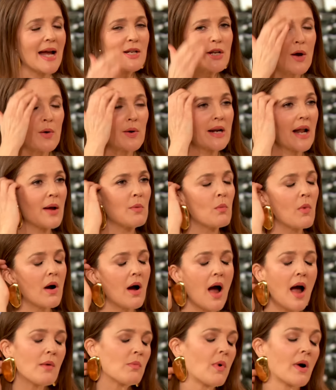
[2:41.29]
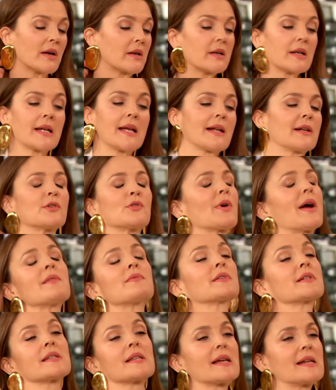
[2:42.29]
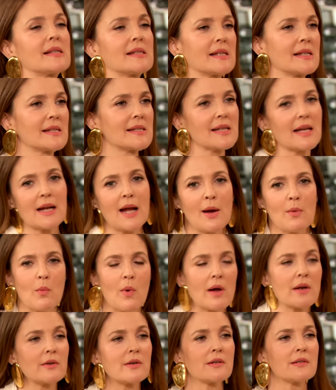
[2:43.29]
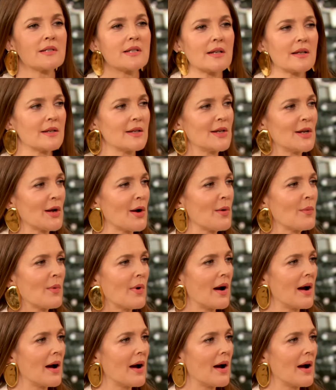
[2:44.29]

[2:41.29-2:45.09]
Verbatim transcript: I know, and I want I want her to get a driver's license. Like I want her to, you know.